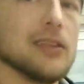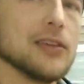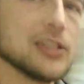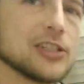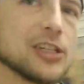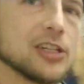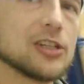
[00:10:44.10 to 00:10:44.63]

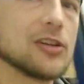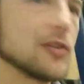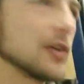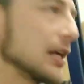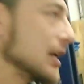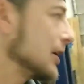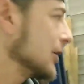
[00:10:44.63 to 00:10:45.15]
this engine
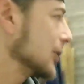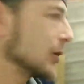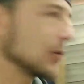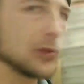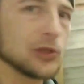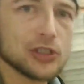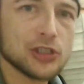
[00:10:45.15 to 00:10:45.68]
right here
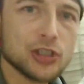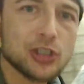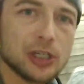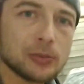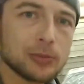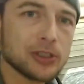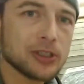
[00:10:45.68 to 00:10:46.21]
was
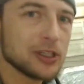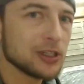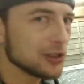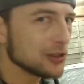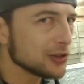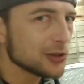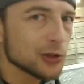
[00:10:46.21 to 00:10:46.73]
shipped
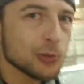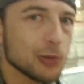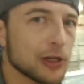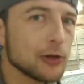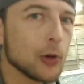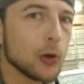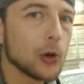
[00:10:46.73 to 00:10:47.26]
to
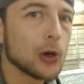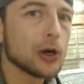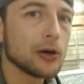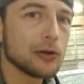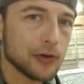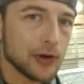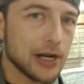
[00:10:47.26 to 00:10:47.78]
my
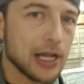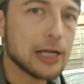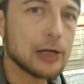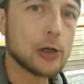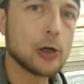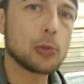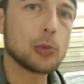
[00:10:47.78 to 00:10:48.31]
door for
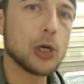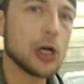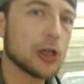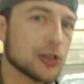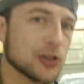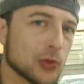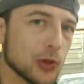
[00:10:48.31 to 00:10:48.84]
900
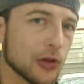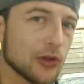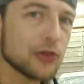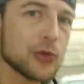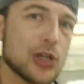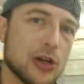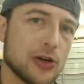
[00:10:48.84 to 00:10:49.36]
bucks with a
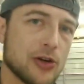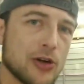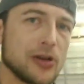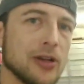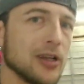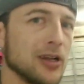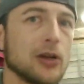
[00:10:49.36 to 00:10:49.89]
300
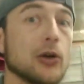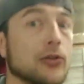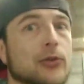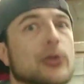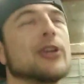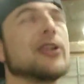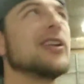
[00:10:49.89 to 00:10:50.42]
uh, or
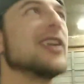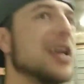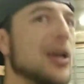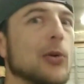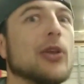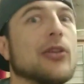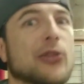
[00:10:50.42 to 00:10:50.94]
300
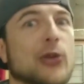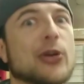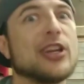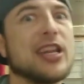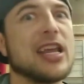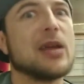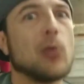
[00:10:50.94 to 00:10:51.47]
with a
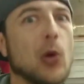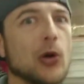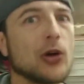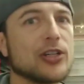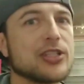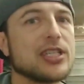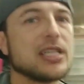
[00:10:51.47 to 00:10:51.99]
30 day
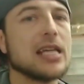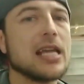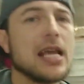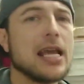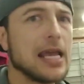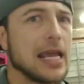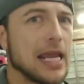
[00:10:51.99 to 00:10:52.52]
warranty,
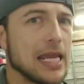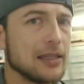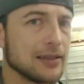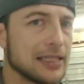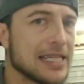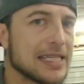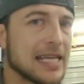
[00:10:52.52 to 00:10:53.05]
a
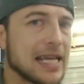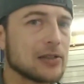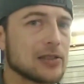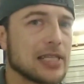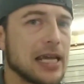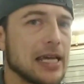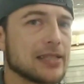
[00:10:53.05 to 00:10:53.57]
leak
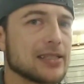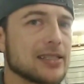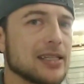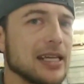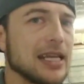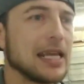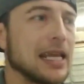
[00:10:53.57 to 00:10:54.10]
down
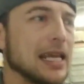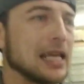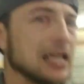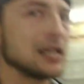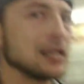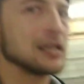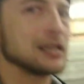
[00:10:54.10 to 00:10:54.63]
test,
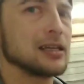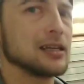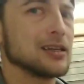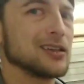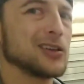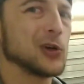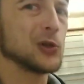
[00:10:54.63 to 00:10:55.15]
and
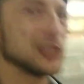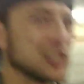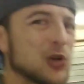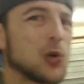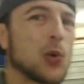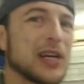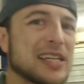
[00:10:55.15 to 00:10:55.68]
only
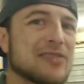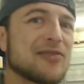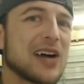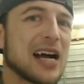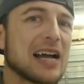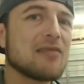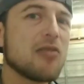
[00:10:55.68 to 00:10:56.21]

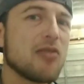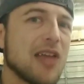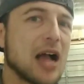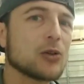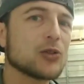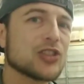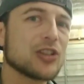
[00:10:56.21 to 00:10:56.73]

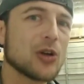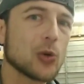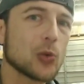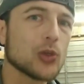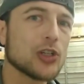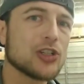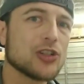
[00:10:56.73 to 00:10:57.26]
25,000
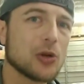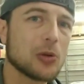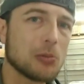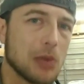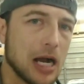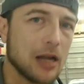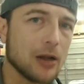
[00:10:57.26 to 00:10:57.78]
original
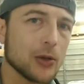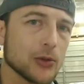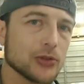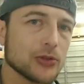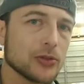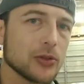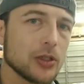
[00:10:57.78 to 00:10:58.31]

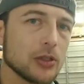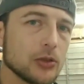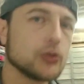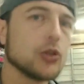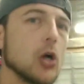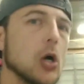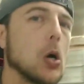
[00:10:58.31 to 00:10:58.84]
miles.
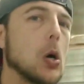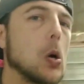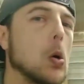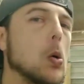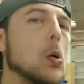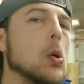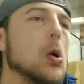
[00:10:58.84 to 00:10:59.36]

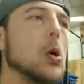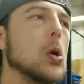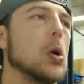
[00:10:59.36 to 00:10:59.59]
So